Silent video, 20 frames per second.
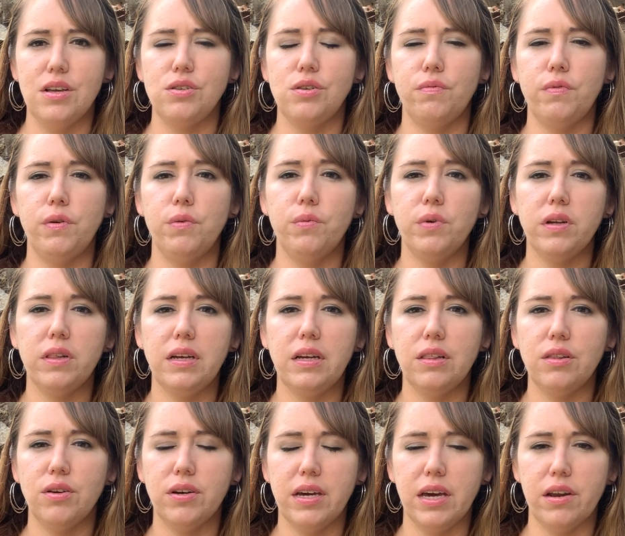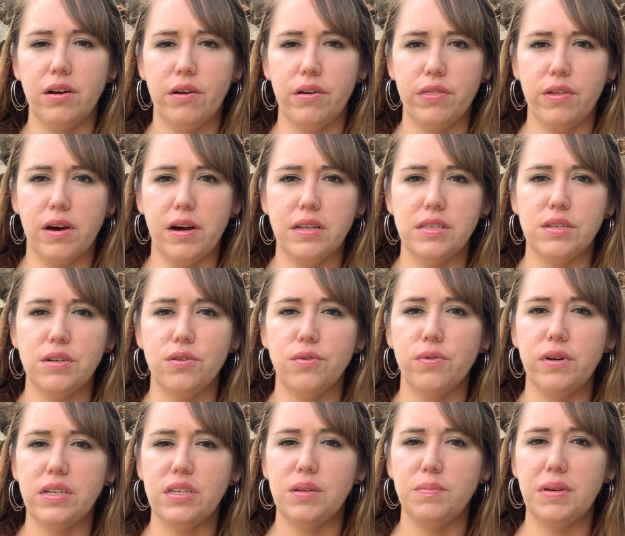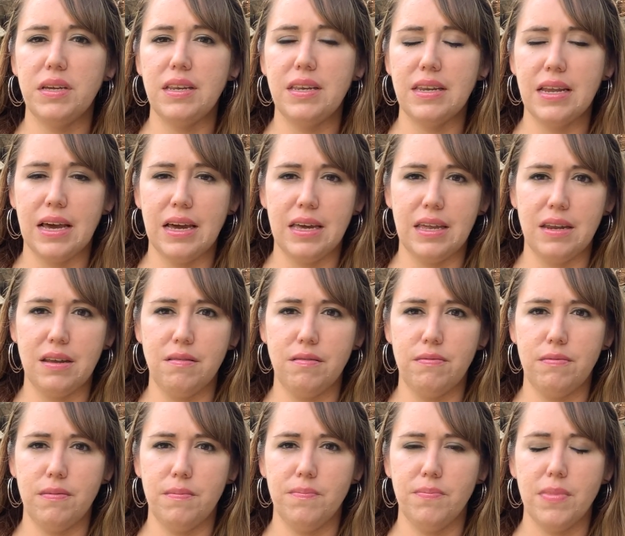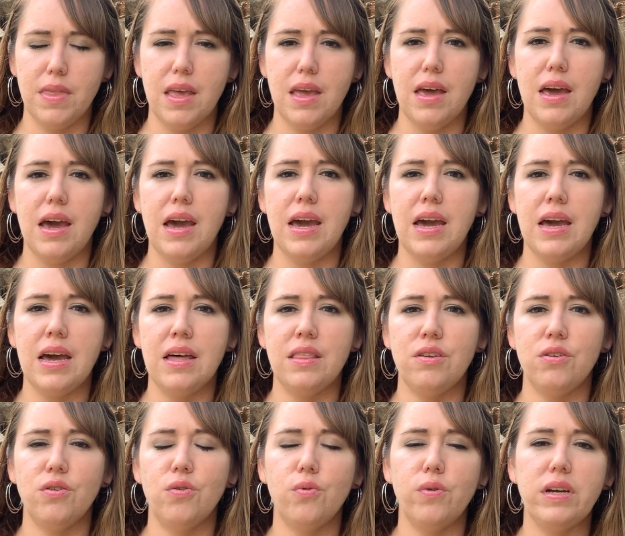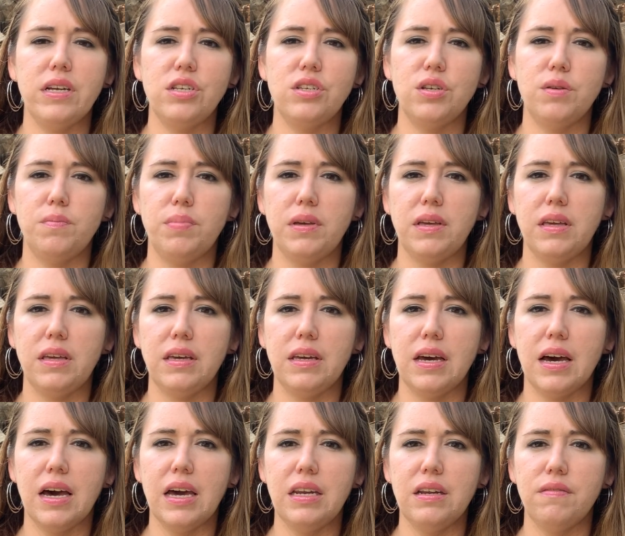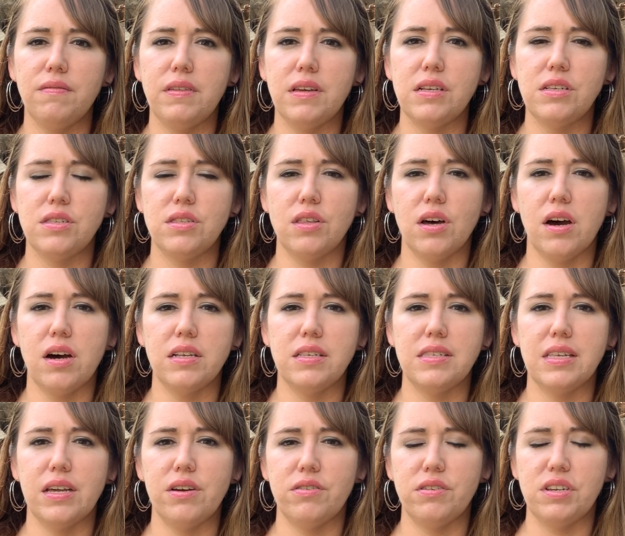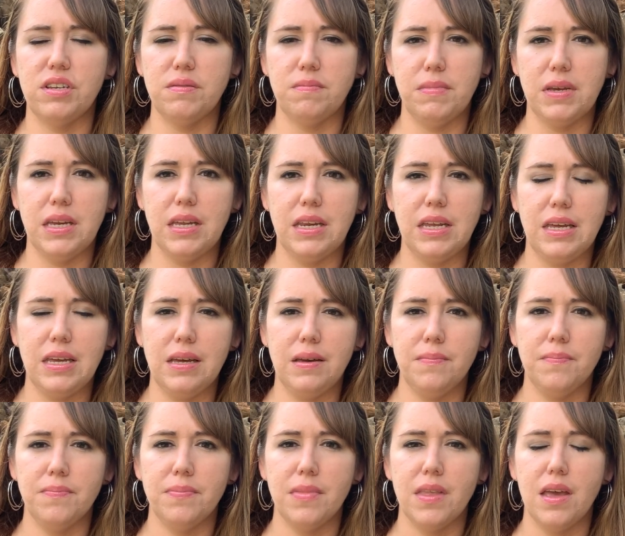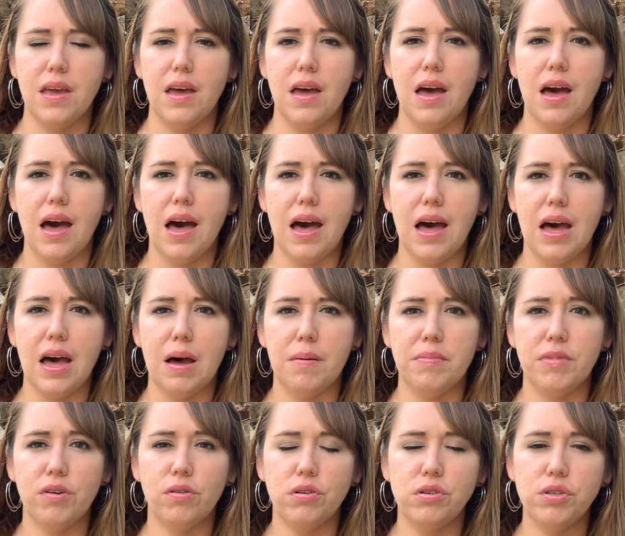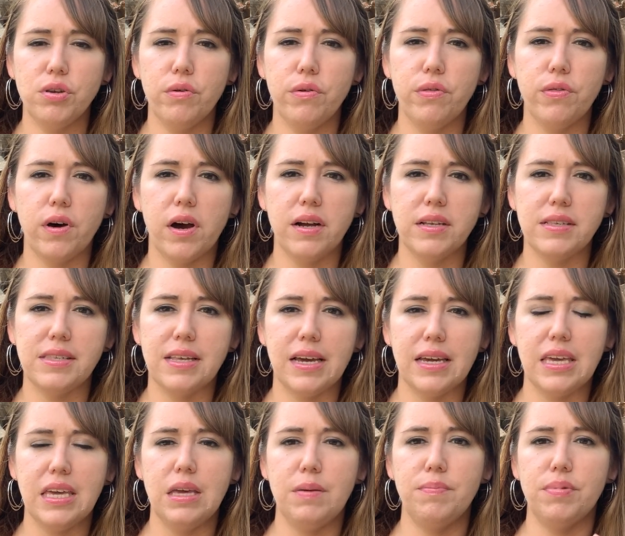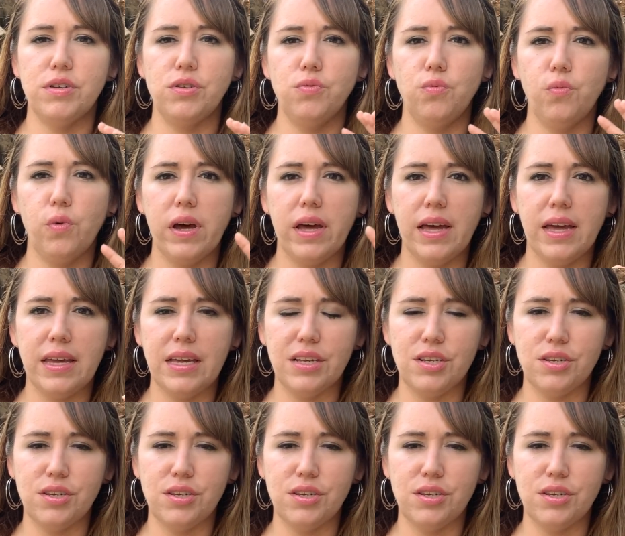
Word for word: So, if we really look at our thoughts, they're going to be negative and they're going to be kind of these thoughts that are demeaning. Um, they're also thoughts that keep us way